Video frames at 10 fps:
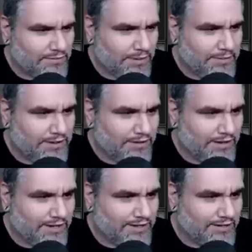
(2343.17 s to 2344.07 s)
Well, why do we need
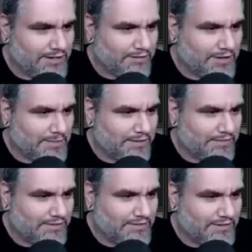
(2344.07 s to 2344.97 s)
green? You don't need green to make
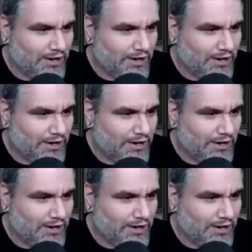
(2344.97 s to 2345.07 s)
food.